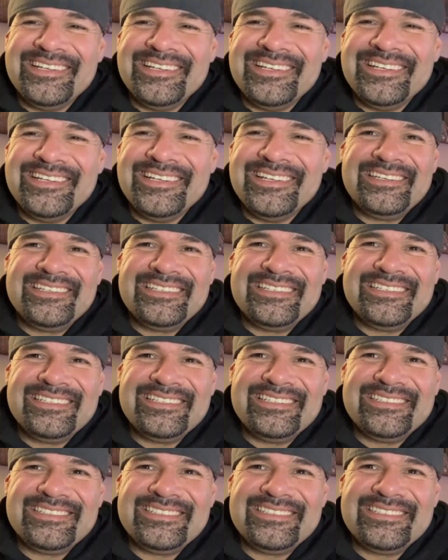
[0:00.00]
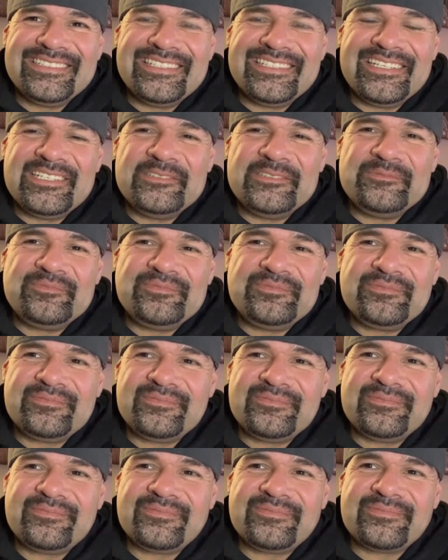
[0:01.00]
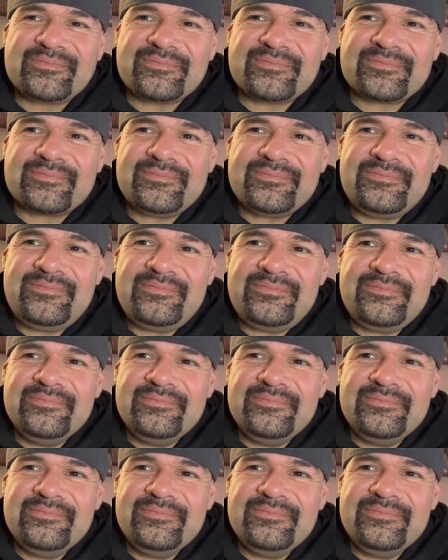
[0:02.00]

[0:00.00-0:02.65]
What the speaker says: [no speech]